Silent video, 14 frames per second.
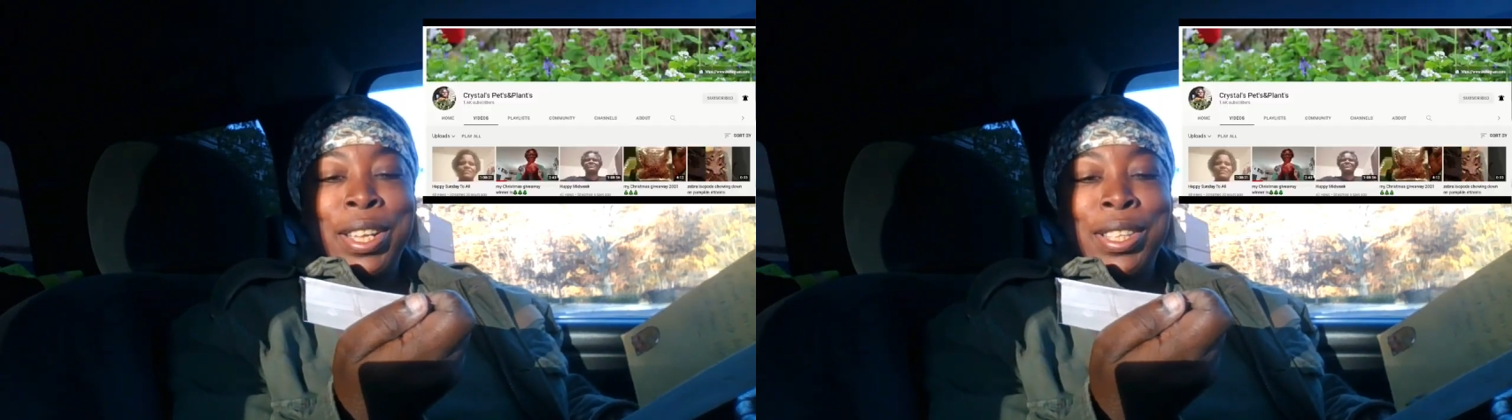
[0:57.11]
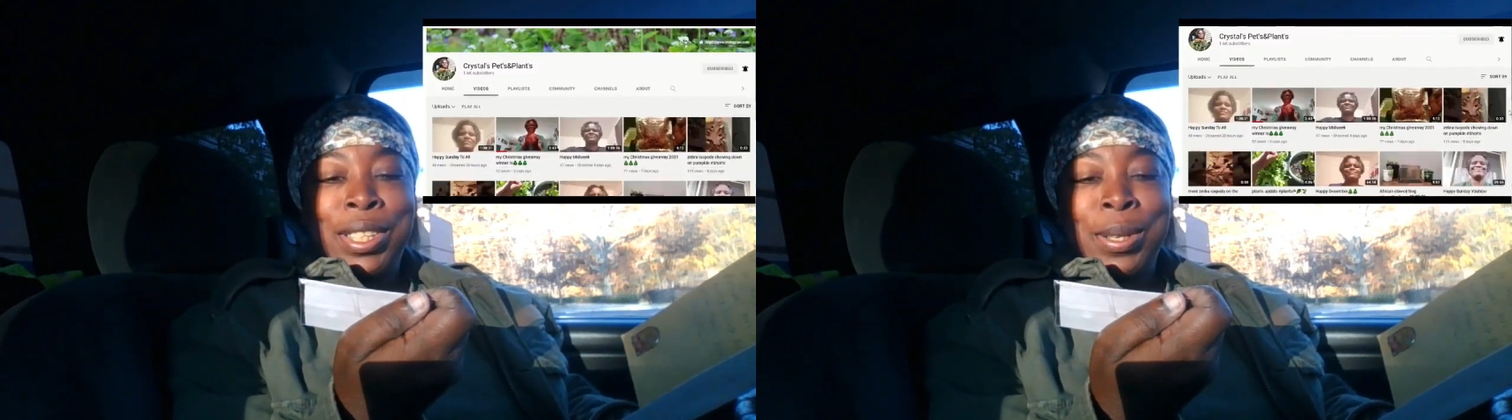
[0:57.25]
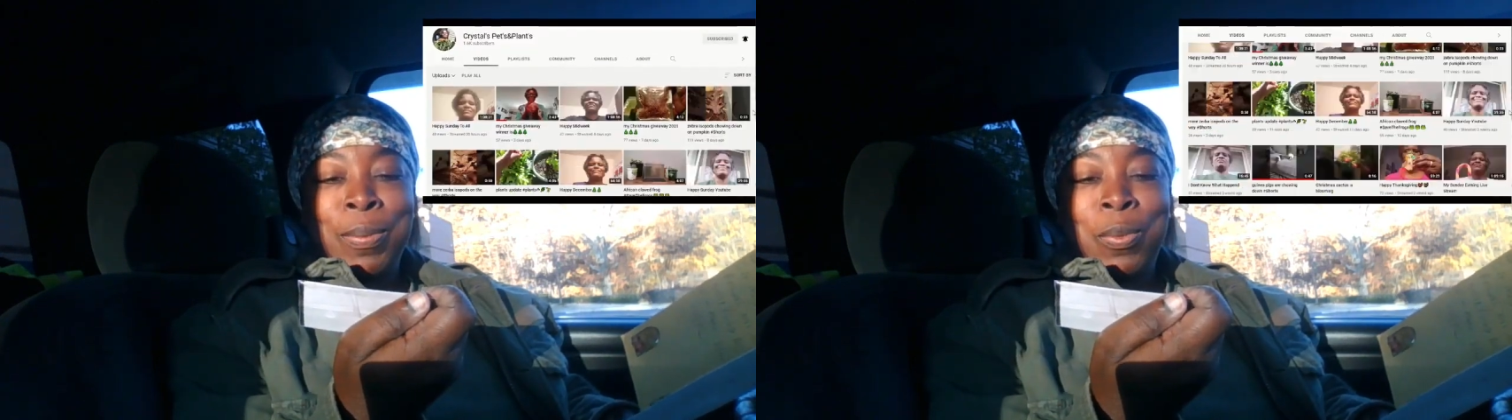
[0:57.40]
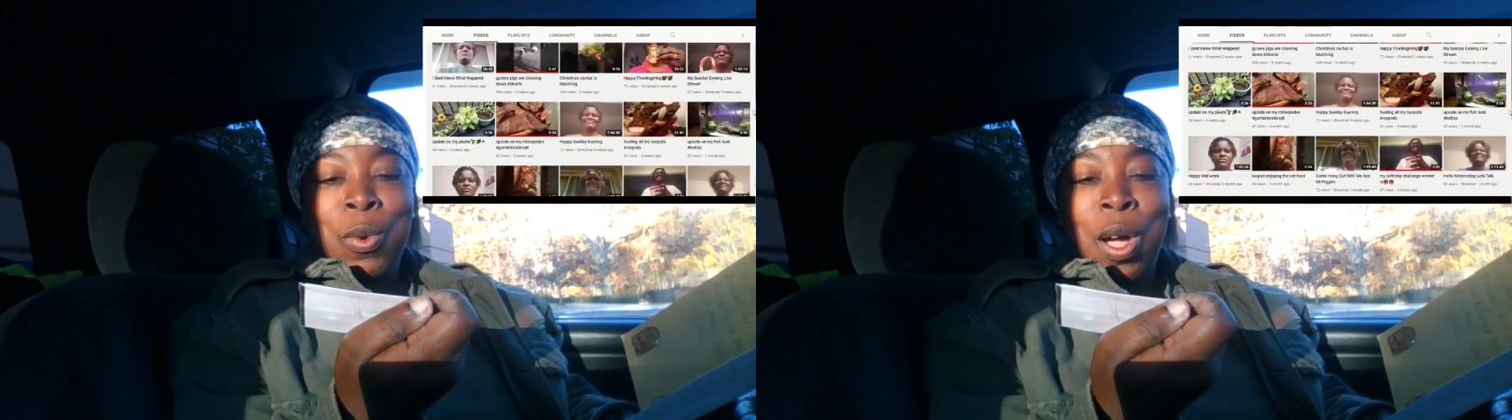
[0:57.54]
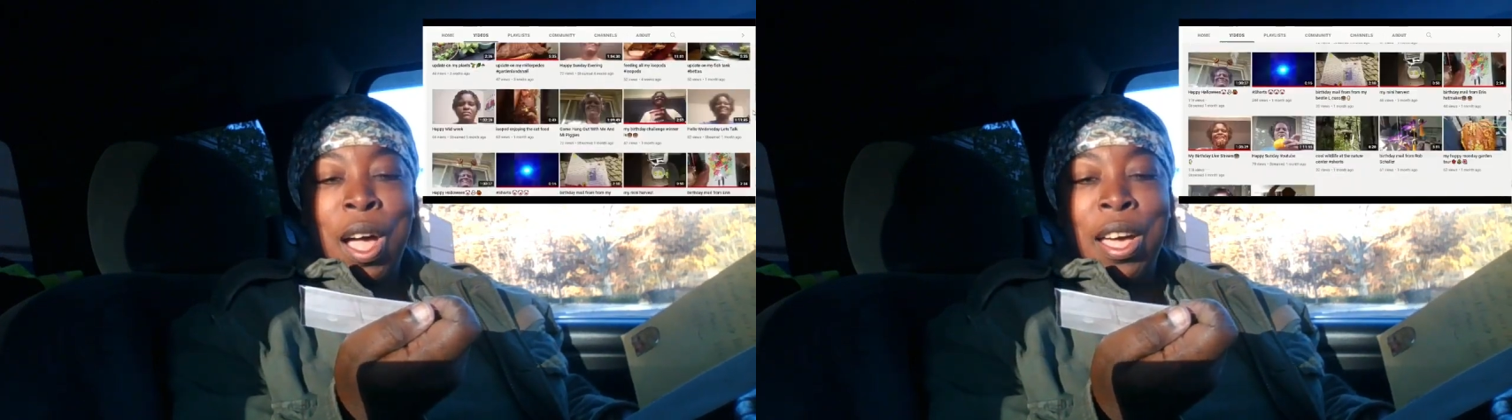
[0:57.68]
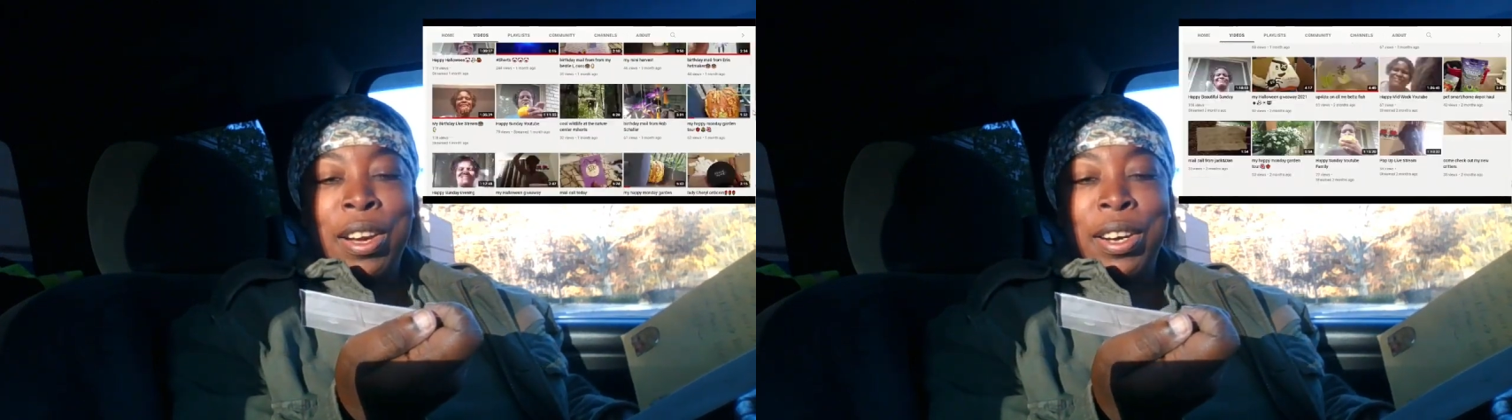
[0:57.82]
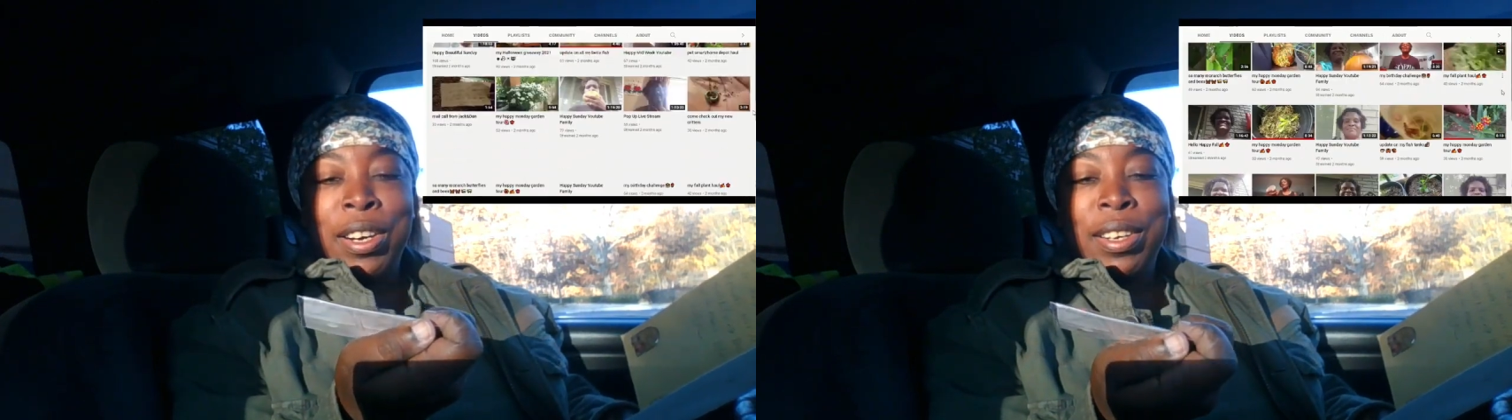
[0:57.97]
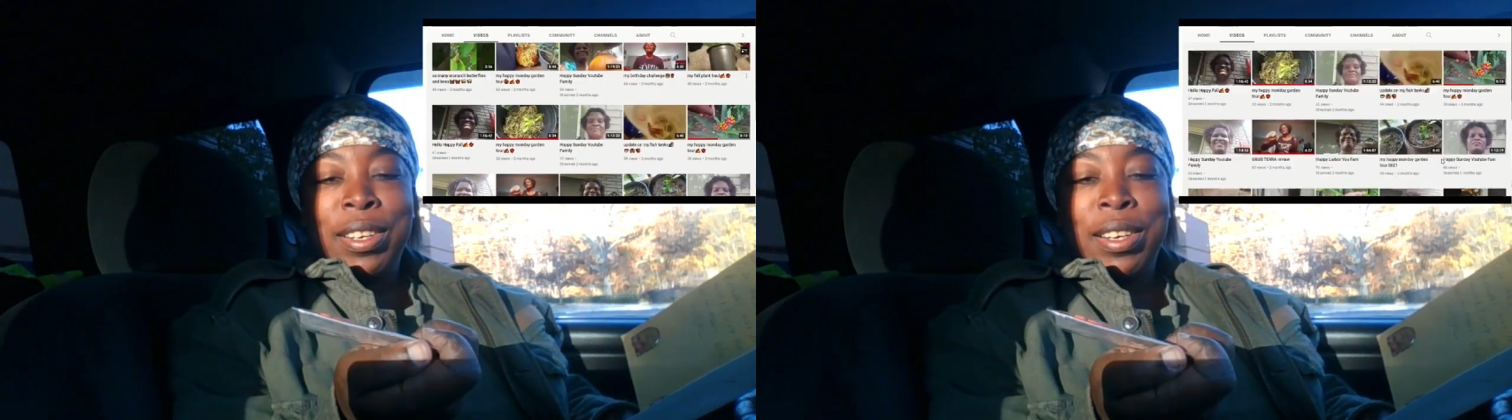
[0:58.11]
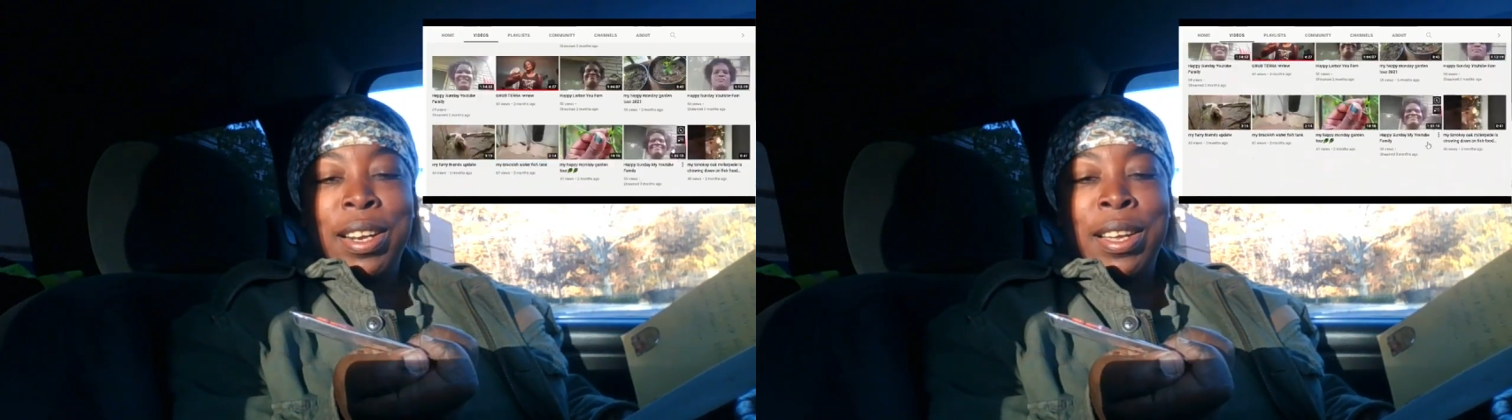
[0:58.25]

in some water.